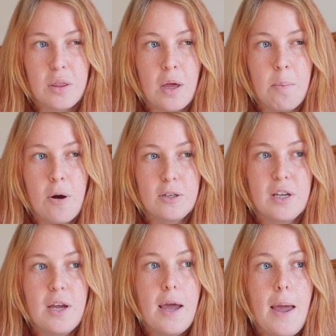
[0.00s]
that box,
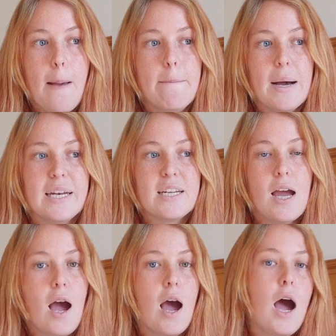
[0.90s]
but
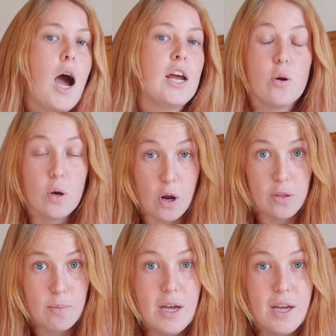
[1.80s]
I don't know them